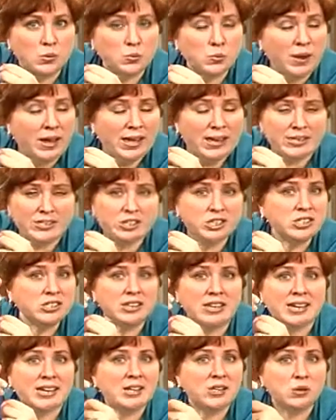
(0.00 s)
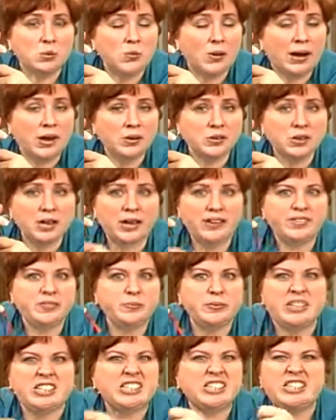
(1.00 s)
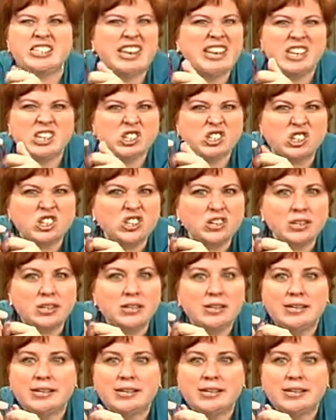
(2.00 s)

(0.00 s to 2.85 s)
Red, just like in the wildlife, means danger.